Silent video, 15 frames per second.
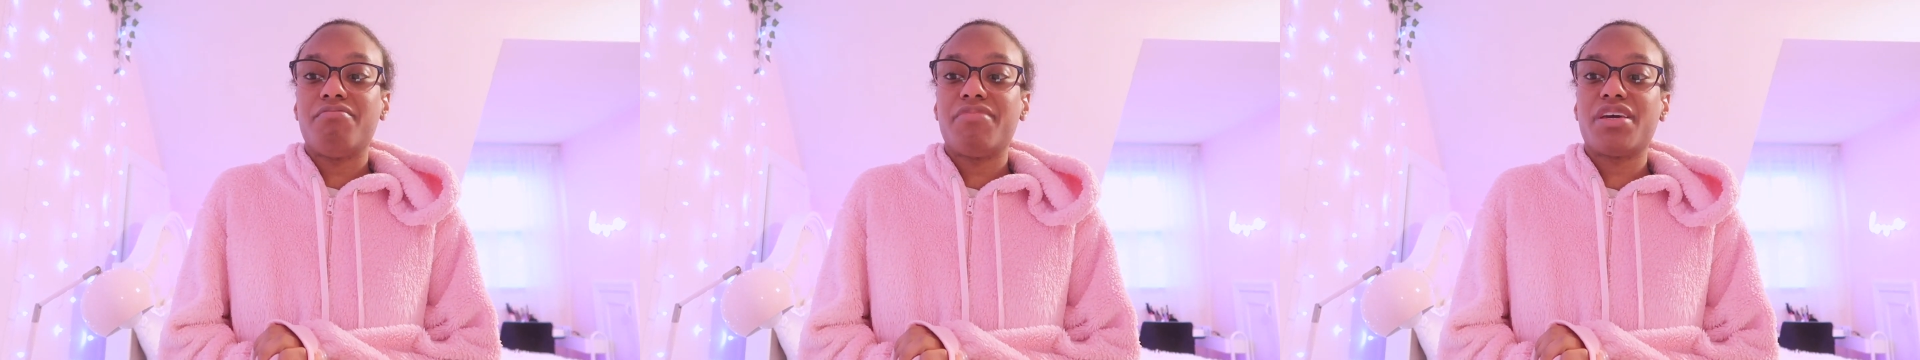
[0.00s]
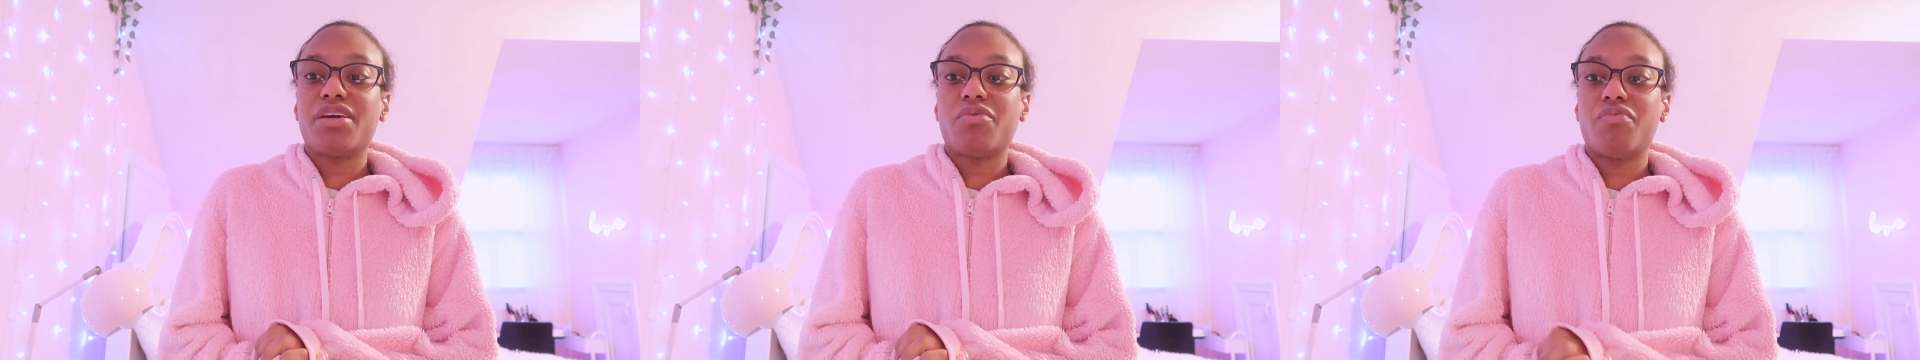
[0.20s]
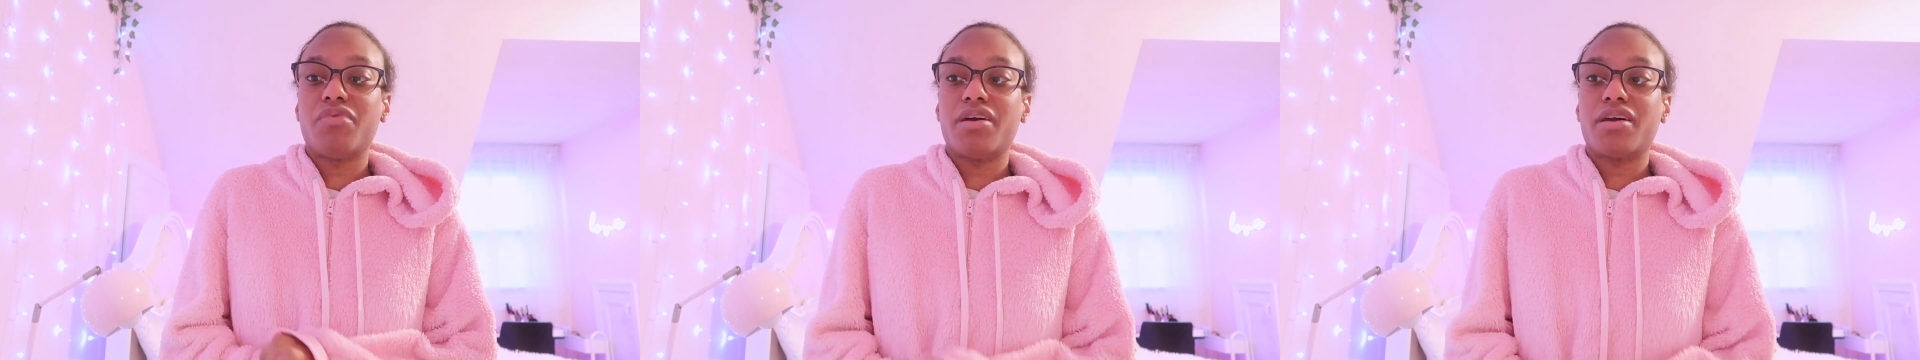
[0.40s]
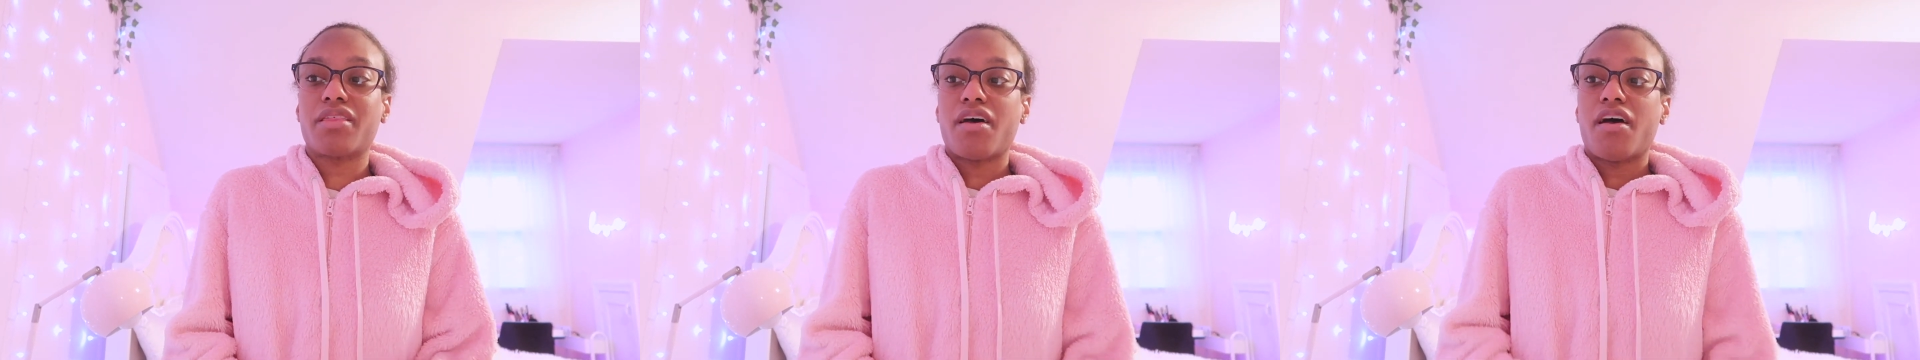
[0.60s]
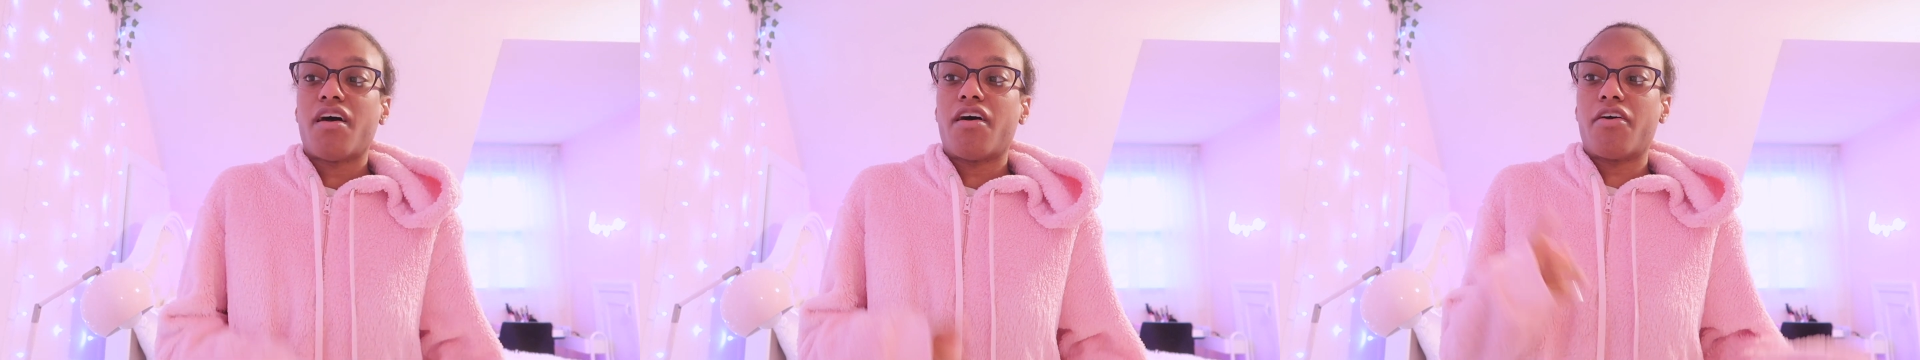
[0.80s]
be
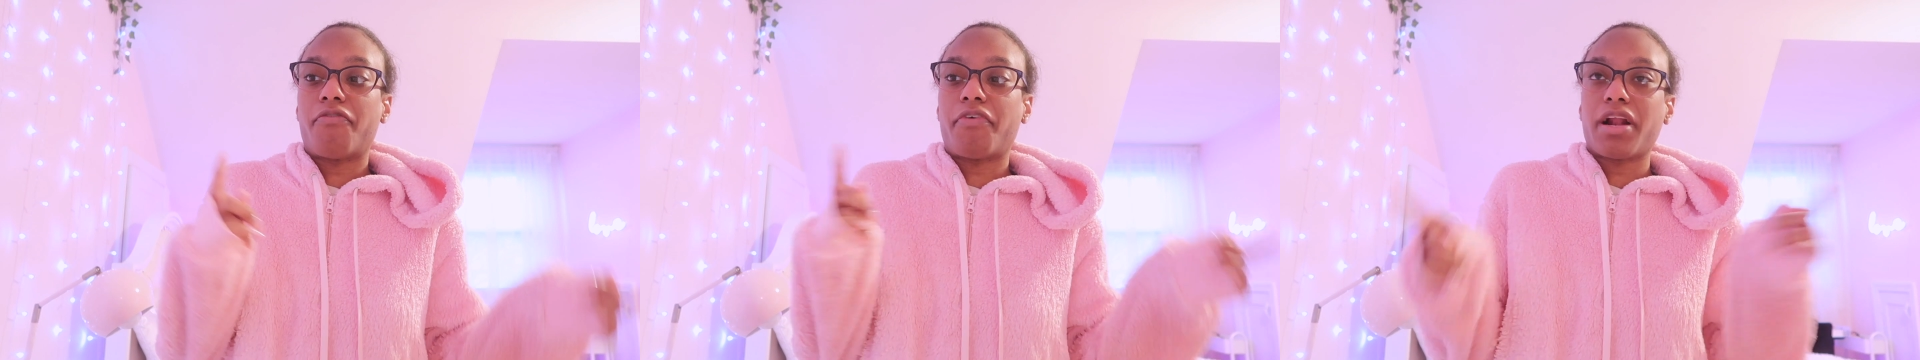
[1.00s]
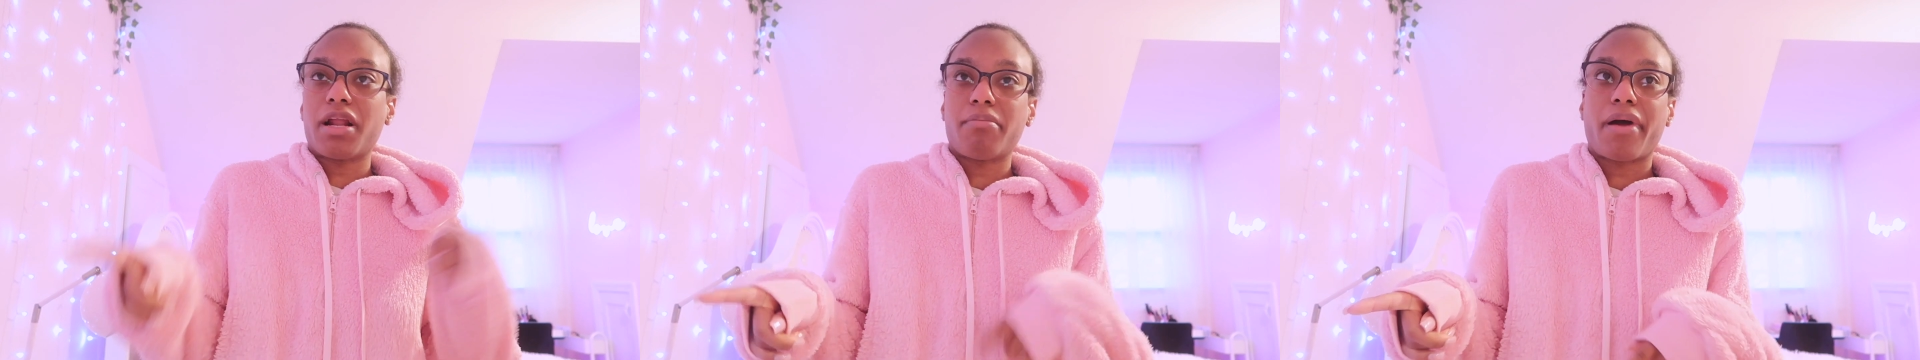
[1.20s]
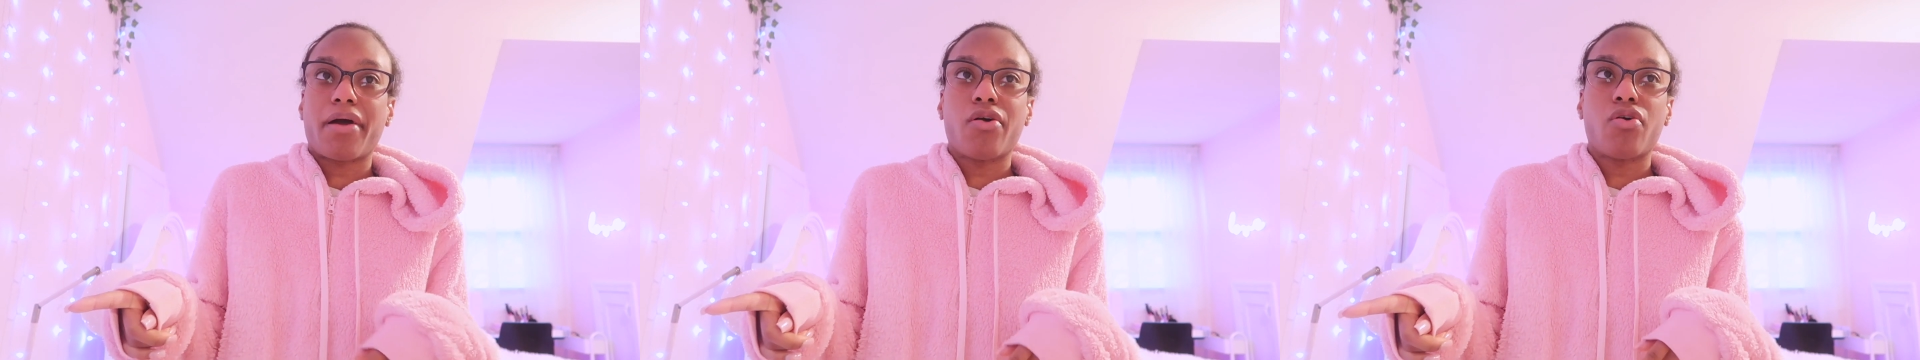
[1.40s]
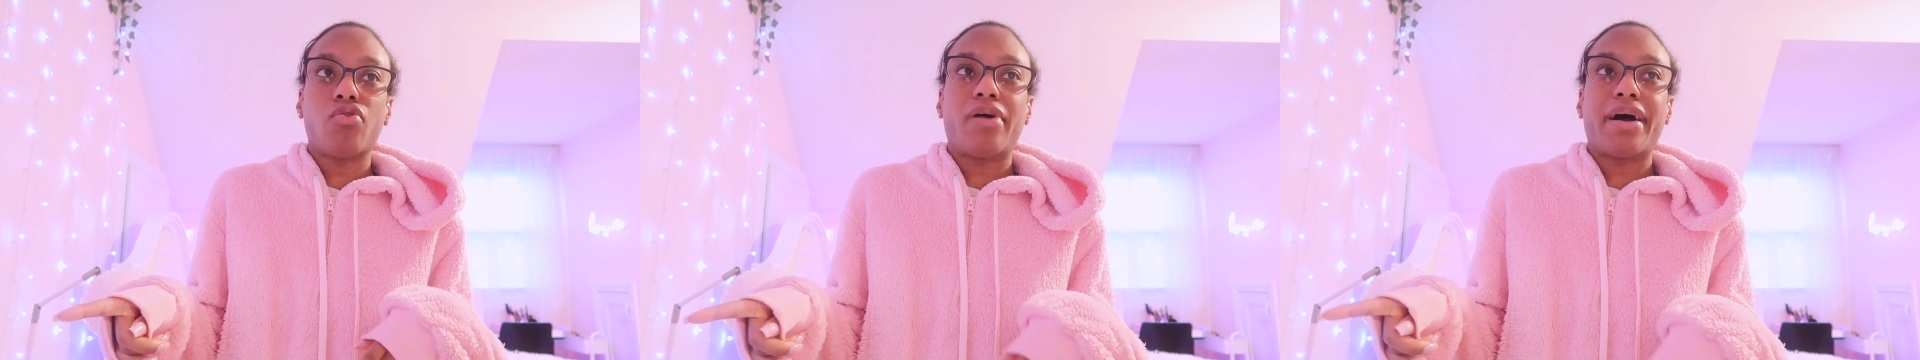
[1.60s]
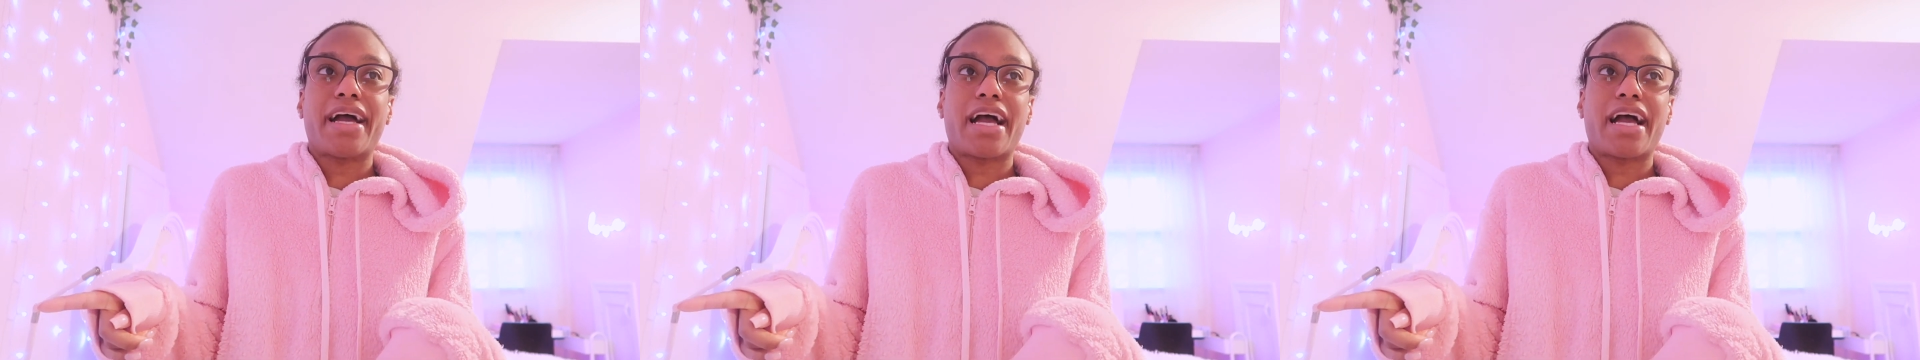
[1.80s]
with a friend of mine who I